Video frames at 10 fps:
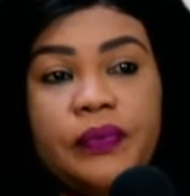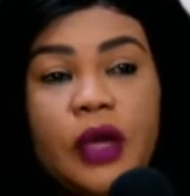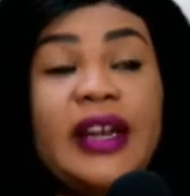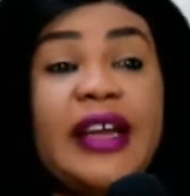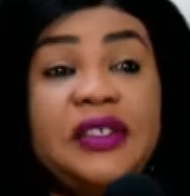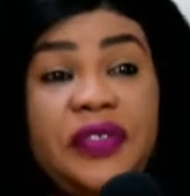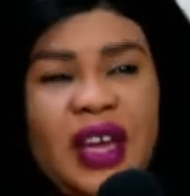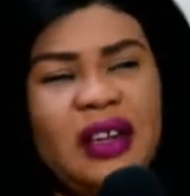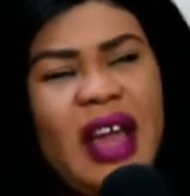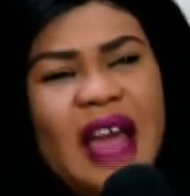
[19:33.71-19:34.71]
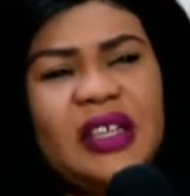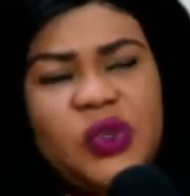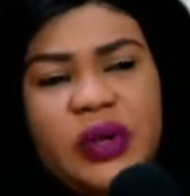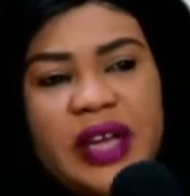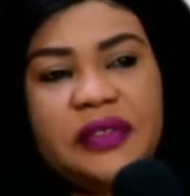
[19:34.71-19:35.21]

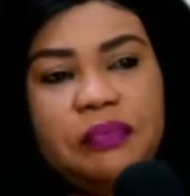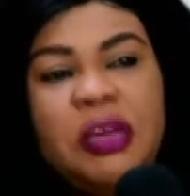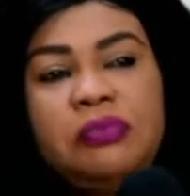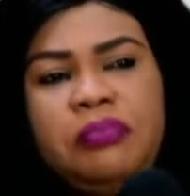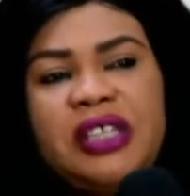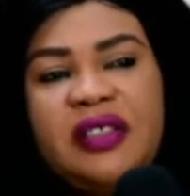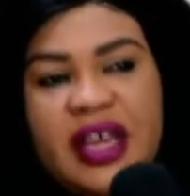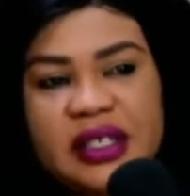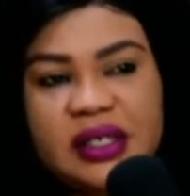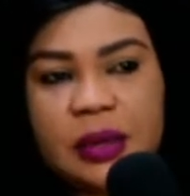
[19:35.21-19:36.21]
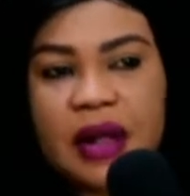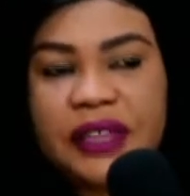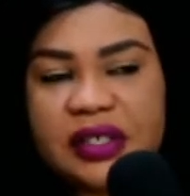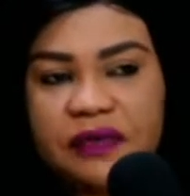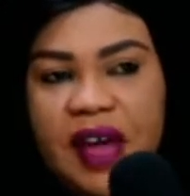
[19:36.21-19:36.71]
mid 30s, about
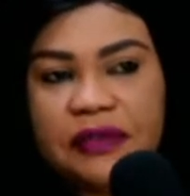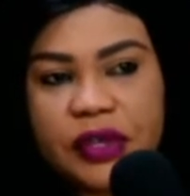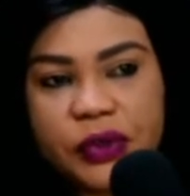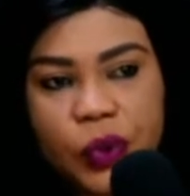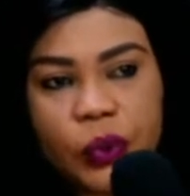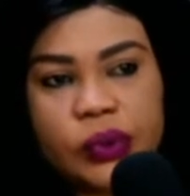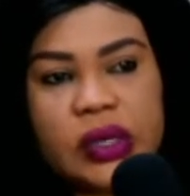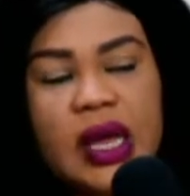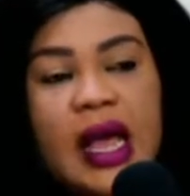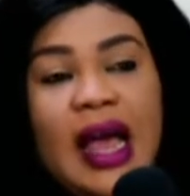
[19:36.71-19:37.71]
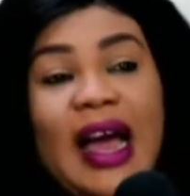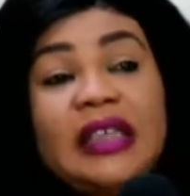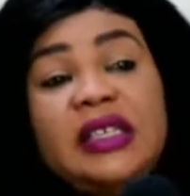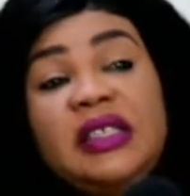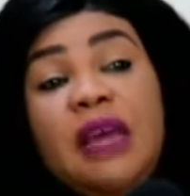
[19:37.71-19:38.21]
35 years old. And
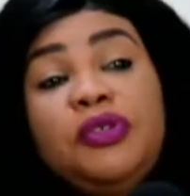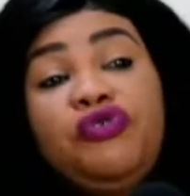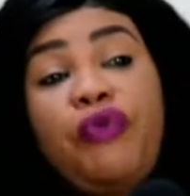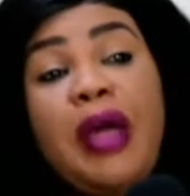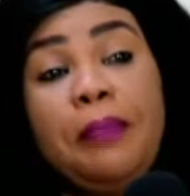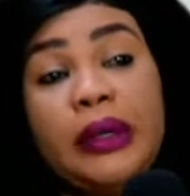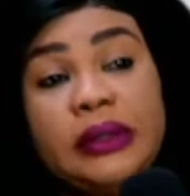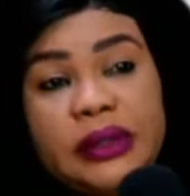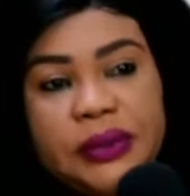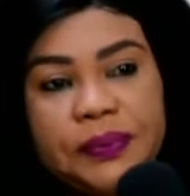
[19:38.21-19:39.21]
his name is Raymond.